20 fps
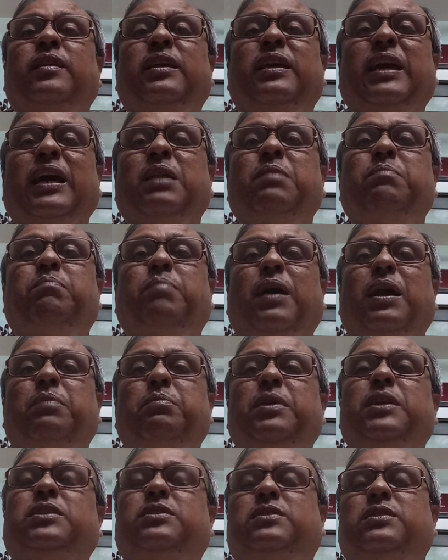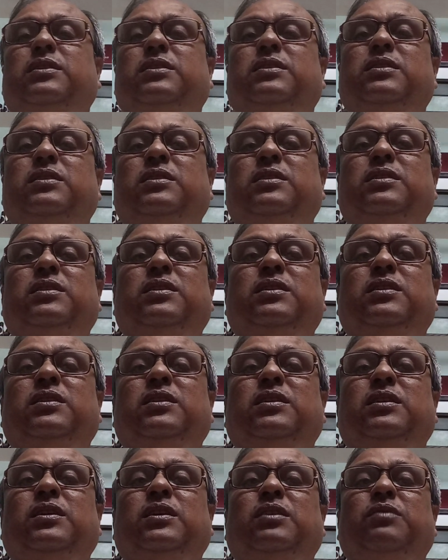can permit
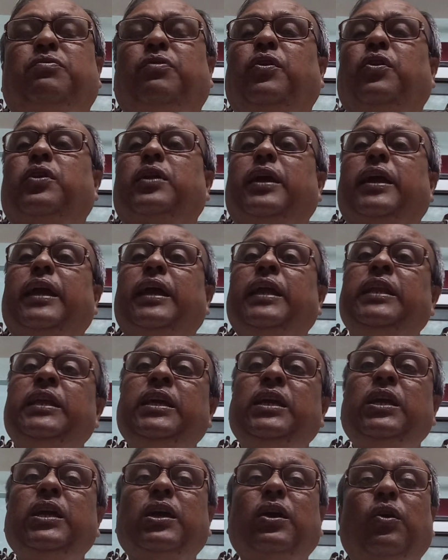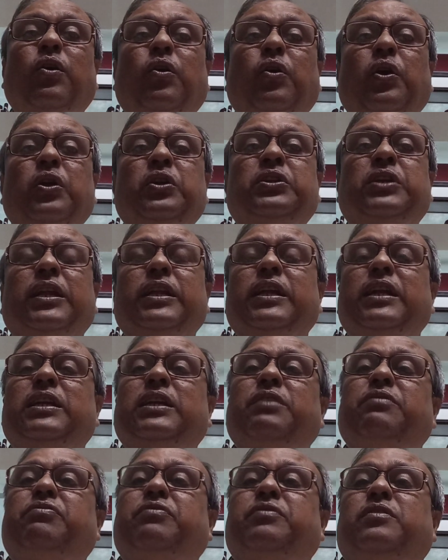for any
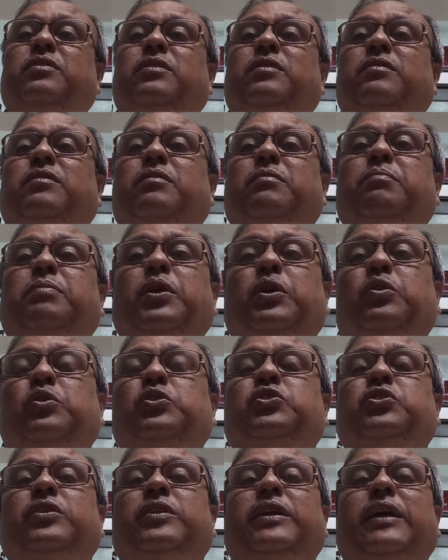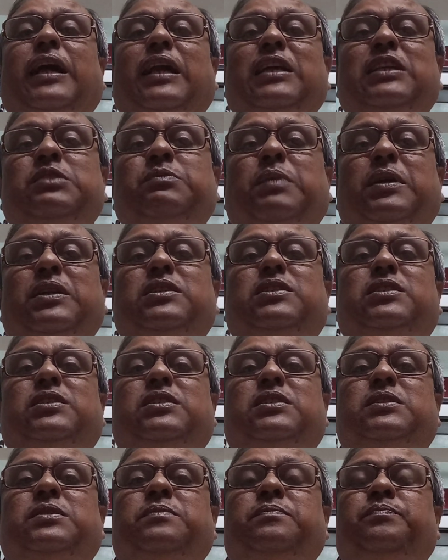alternative precautionary
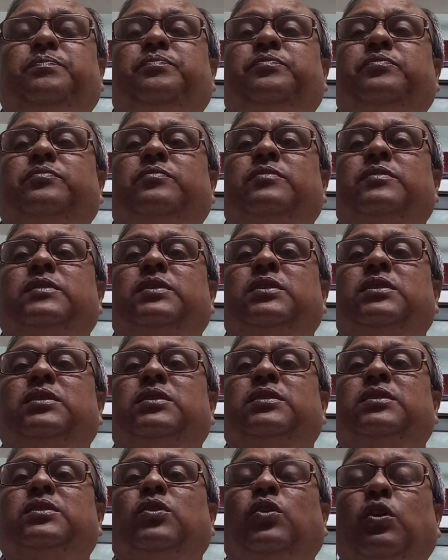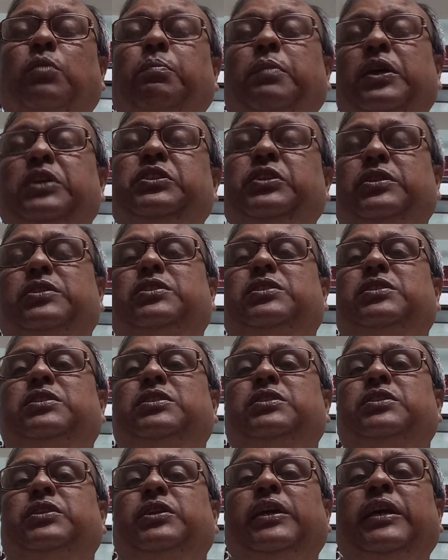arrangements or
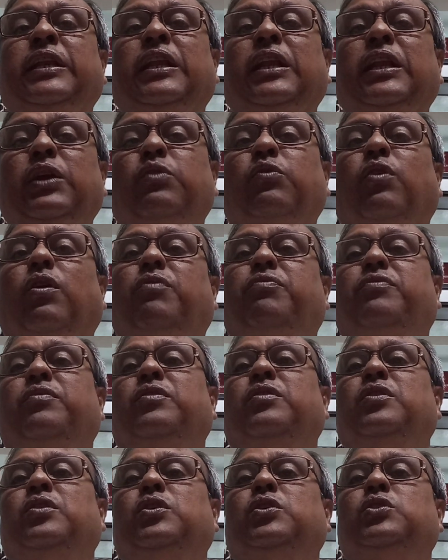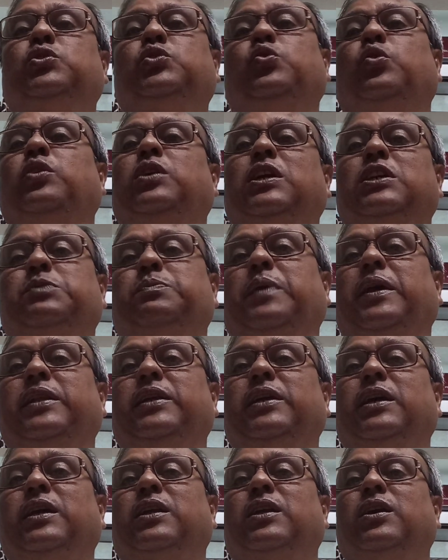measures in lieu of stone dust
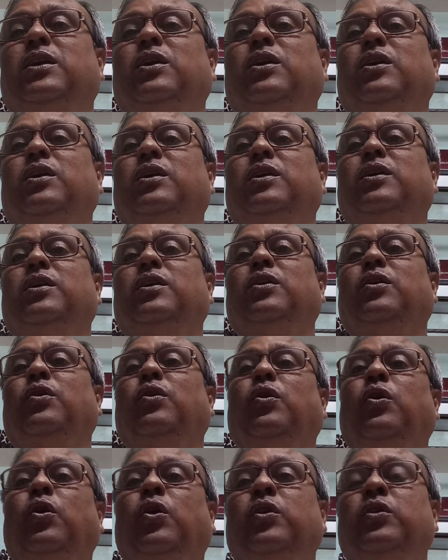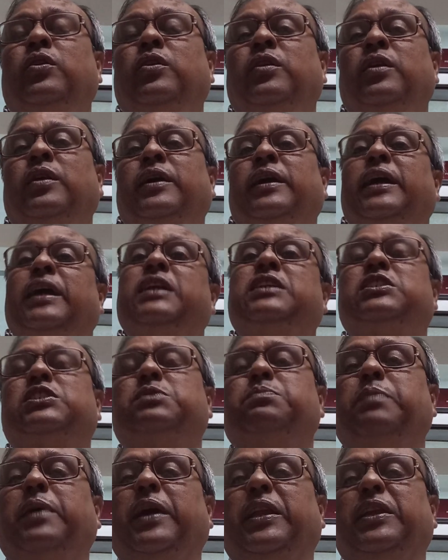barrier on
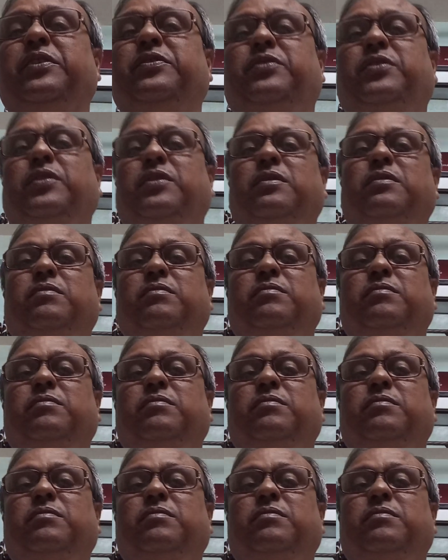its merit.